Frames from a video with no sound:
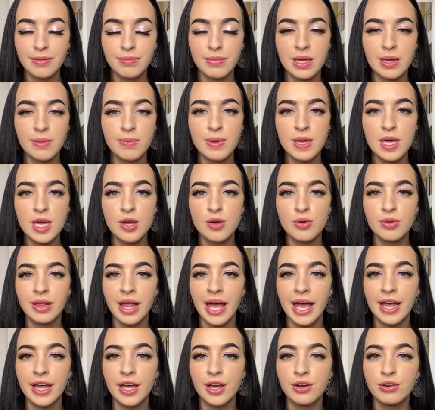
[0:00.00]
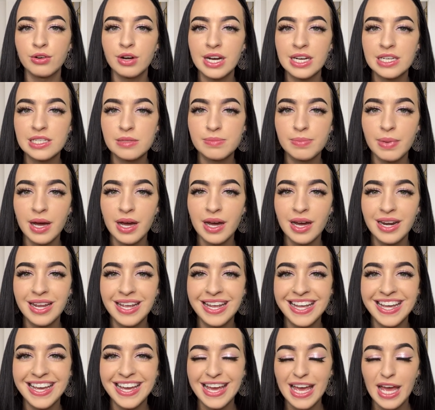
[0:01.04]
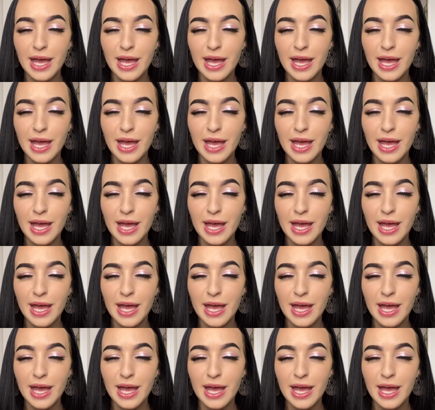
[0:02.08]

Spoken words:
Maybe you like a crossbody,